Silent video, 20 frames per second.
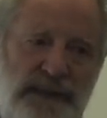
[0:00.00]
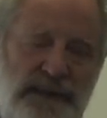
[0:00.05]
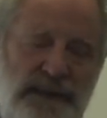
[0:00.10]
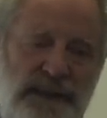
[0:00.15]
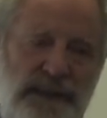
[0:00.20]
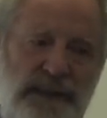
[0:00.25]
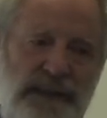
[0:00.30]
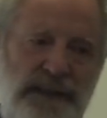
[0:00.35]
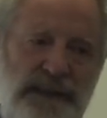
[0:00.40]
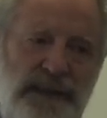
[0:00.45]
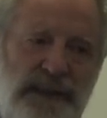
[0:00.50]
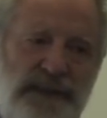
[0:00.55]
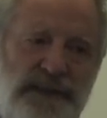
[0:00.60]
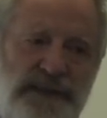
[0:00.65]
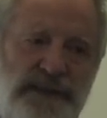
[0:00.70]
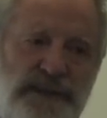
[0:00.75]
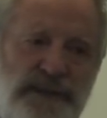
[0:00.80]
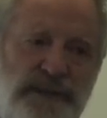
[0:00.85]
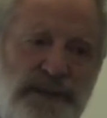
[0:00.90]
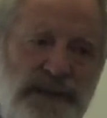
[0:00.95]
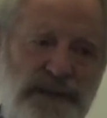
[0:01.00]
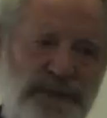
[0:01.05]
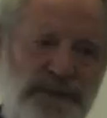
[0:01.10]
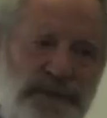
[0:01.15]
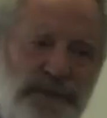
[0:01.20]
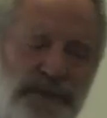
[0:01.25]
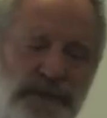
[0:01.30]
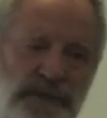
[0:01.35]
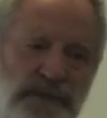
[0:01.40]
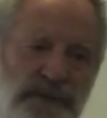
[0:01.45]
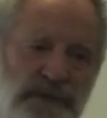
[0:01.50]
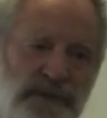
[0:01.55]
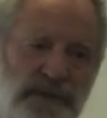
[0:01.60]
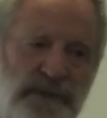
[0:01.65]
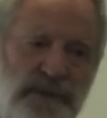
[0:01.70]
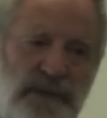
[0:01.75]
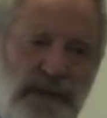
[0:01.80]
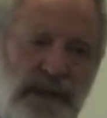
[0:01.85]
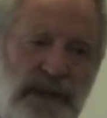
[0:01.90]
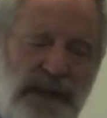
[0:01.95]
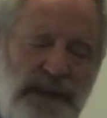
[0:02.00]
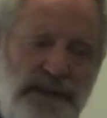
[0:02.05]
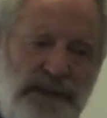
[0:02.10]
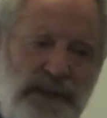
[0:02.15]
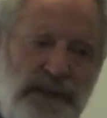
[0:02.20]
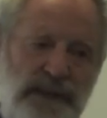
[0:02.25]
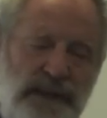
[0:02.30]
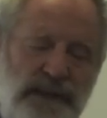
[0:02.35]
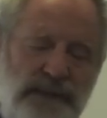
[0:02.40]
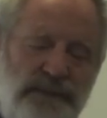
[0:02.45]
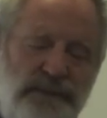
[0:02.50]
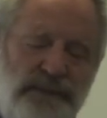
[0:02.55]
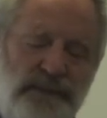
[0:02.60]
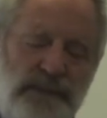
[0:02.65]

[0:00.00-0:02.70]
And then in nineteen twenty-four, at the